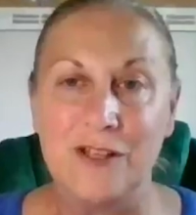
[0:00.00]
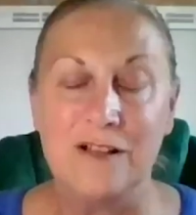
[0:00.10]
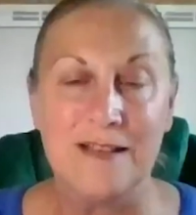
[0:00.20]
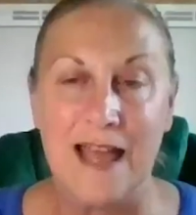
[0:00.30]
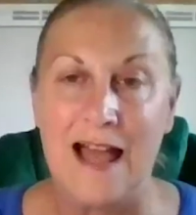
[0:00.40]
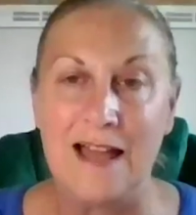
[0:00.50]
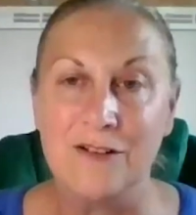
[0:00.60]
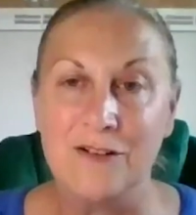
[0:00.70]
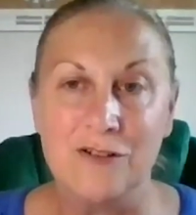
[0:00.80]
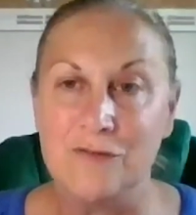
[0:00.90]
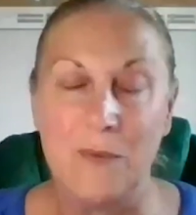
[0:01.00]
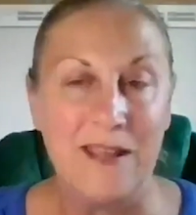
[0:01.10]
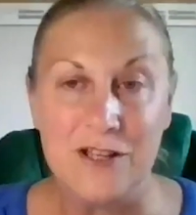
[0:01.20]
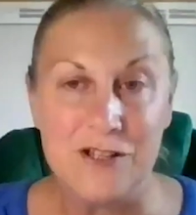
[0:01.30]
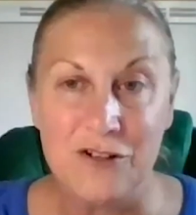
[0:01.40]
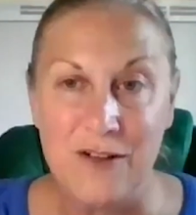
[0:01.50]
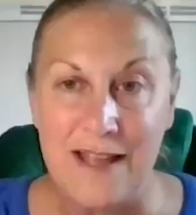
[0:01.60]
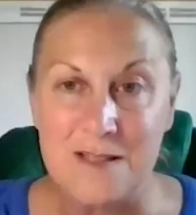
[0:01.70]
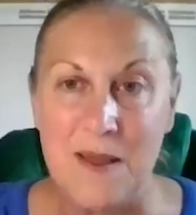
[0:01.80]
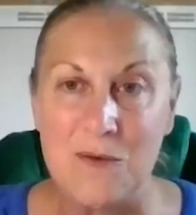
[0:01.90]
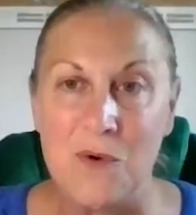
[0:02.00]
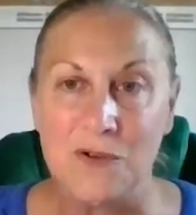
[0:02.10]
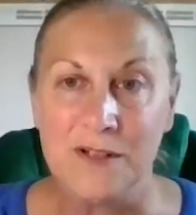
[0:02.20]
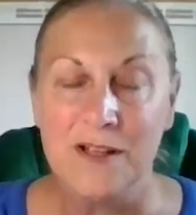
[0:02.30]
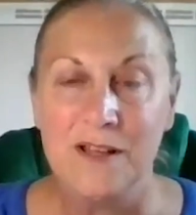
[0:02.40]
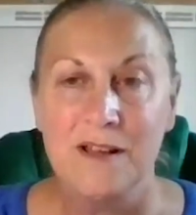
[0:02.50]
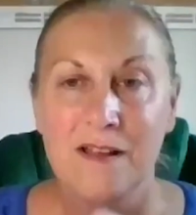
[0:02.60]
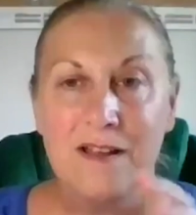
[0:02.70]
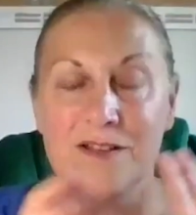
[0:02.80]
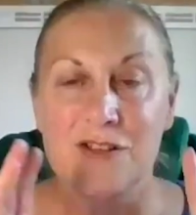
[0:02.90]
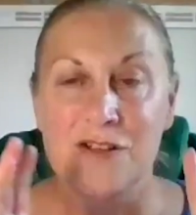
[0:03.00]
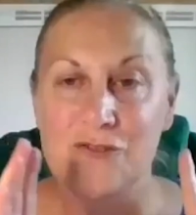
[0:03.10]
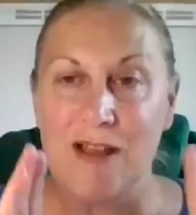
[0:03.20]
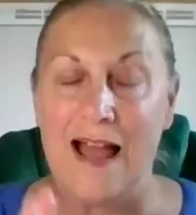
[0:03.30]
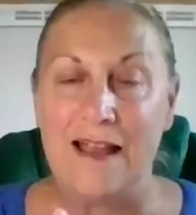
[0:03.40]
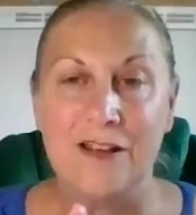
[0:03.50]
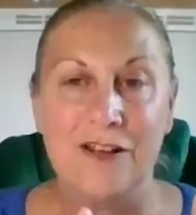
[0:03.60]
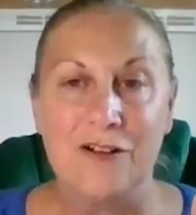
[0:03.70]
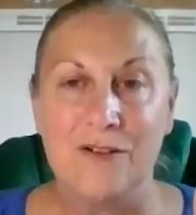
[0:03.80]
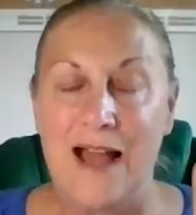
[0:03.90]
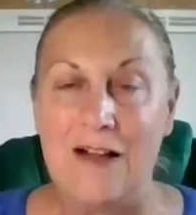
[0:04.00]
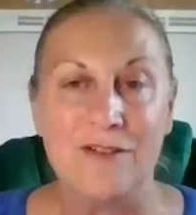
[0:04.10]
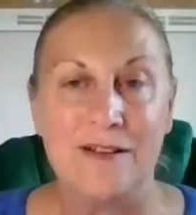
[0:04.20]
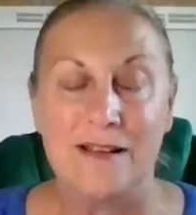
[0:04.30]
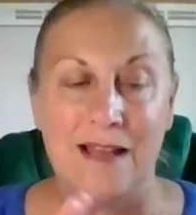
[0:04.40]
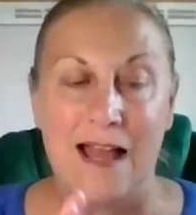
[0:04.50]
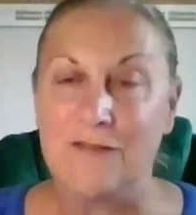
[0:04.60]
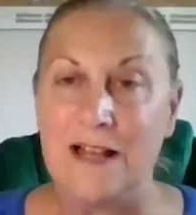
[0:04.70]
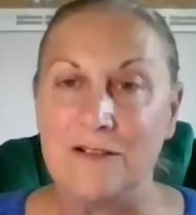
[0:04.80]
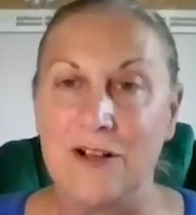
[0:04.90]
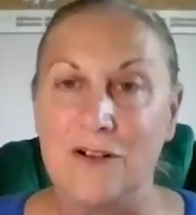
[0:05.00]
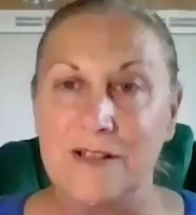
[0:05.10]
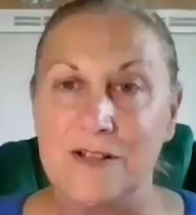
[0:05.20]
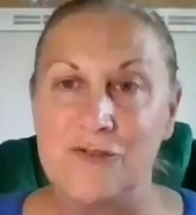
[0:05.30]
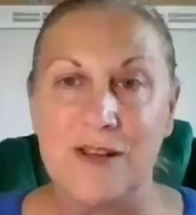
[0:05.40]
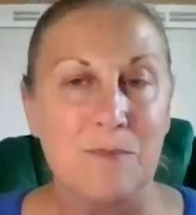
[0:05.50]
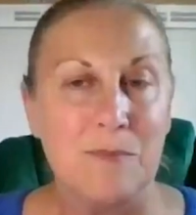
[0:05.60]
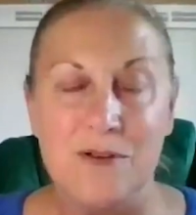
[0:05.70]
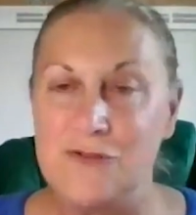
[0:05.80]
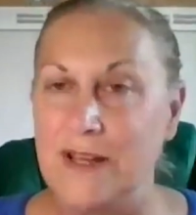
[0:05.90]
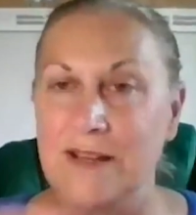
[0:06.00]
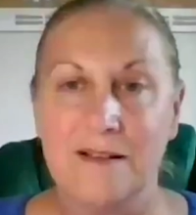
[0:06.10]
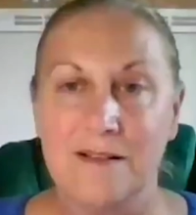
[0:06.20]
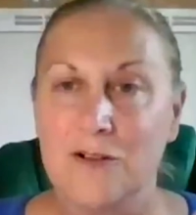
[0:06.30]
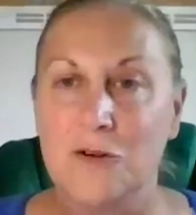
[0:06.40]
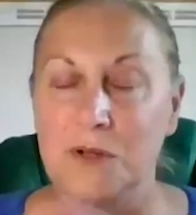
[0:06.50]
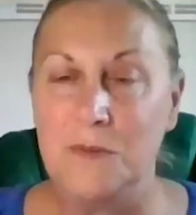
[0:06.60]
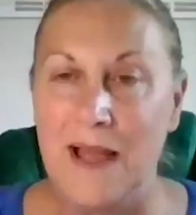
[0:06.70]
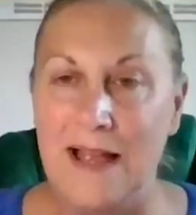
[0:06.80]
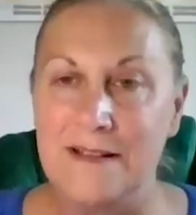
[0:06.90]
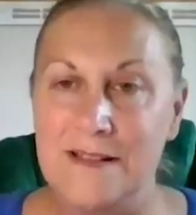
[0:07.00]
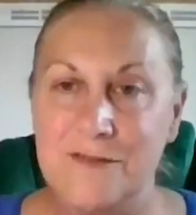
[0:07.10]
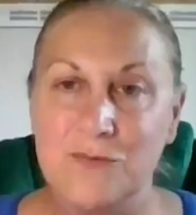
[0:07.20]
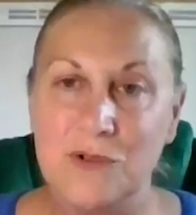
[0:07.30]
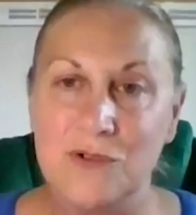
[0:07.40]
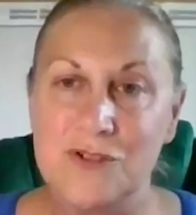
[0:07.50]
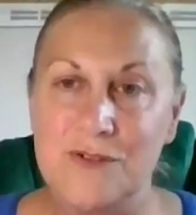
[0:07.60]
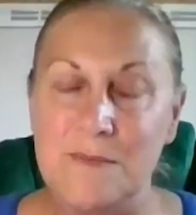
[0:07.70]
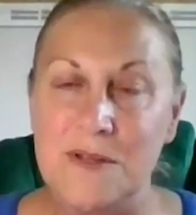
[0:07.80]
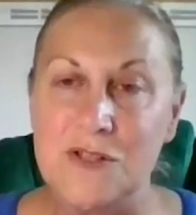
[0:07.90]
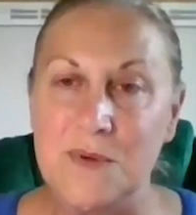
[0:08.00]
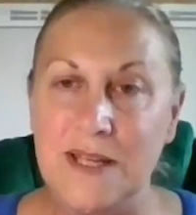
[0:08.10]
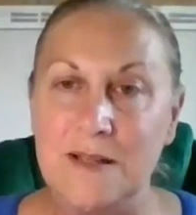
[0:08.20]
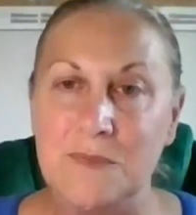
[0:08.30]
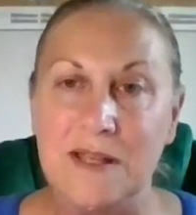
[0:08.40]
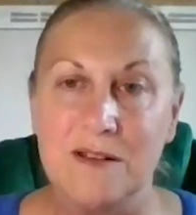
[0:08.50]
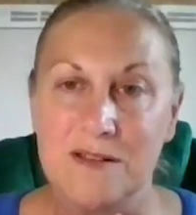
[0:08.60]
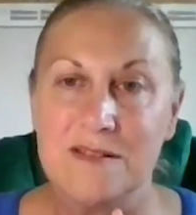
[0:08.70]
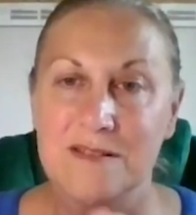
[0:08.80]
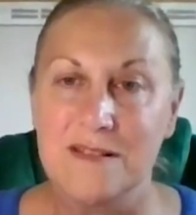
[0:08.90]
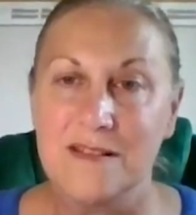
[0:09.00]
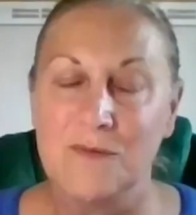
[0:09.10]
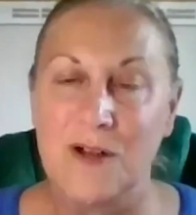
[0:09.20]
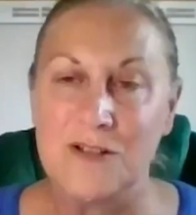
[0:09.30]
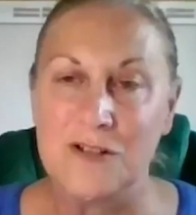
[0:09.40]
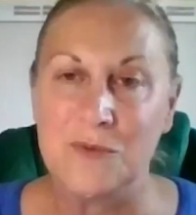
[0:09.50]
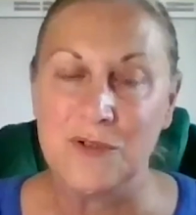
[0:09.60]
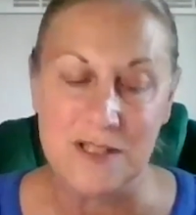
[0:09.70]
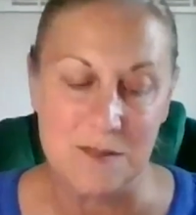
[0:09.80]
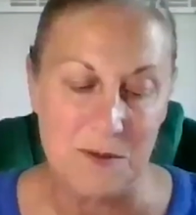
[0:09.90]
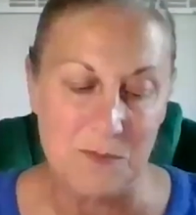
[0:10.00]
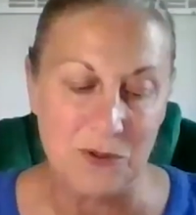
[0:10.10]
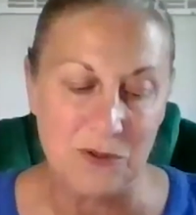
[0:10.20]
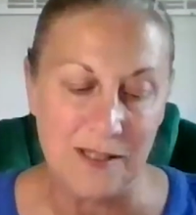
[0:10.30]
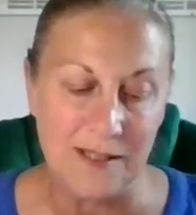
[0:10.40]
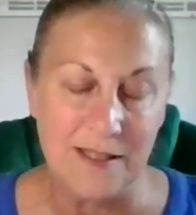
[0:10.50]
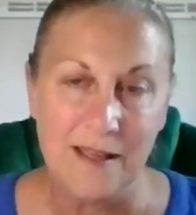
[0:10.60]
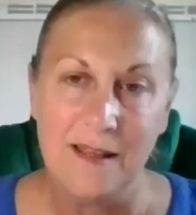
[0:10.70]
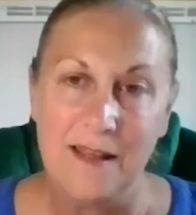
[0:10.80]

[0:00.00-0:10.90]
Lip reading: you'll get a hangover when you don't expect one. So, have an alcoholic drink, but drink a couple of pints of water in between, because I don't want you to be poorly.